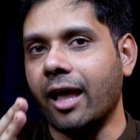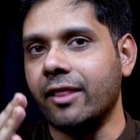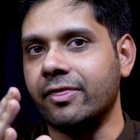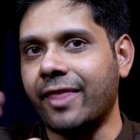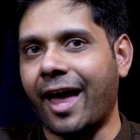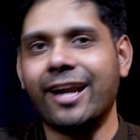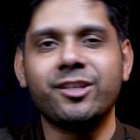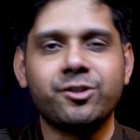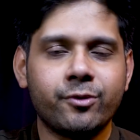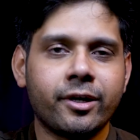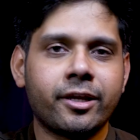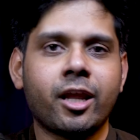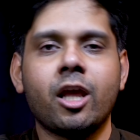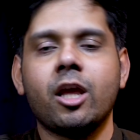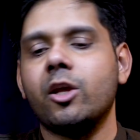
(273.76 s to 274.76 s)
And that is
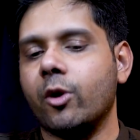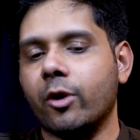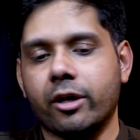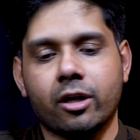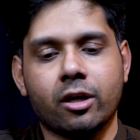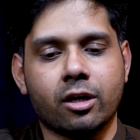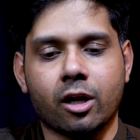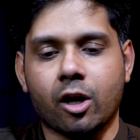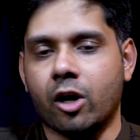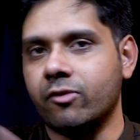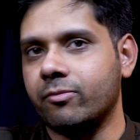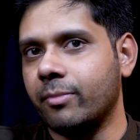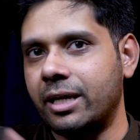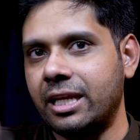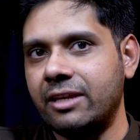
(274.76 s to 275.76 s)
where you can earn a lot
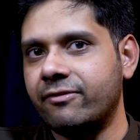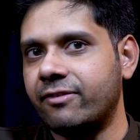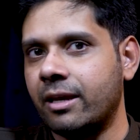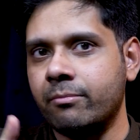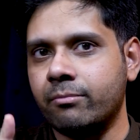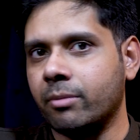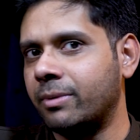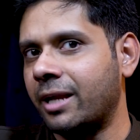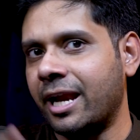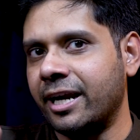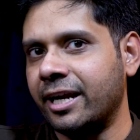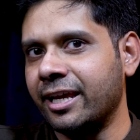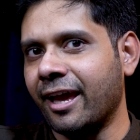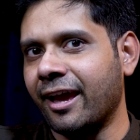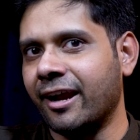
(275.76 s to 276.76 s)
of money, fame,
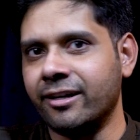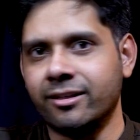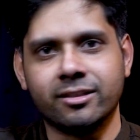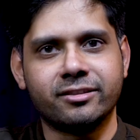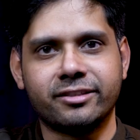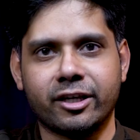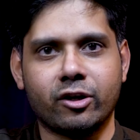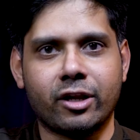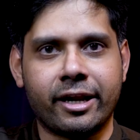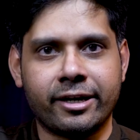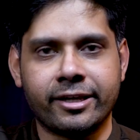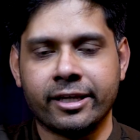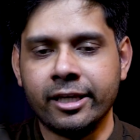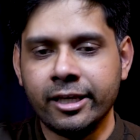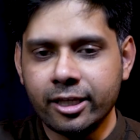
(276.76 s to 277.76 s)
popularity, and
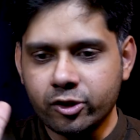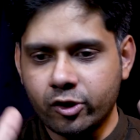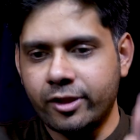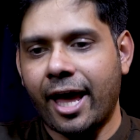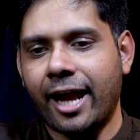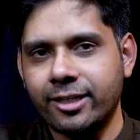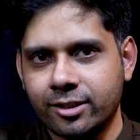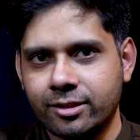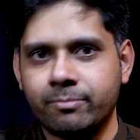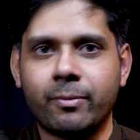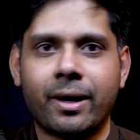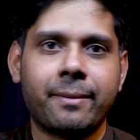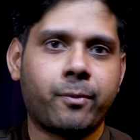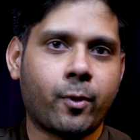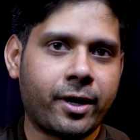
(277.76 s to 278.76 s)
singularity. So that's
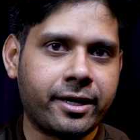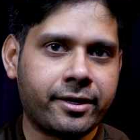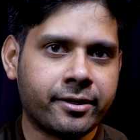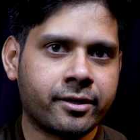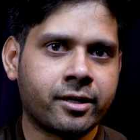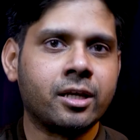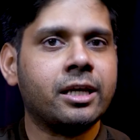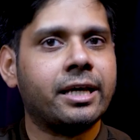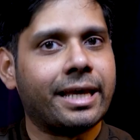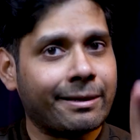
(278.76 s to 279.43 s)
my point here.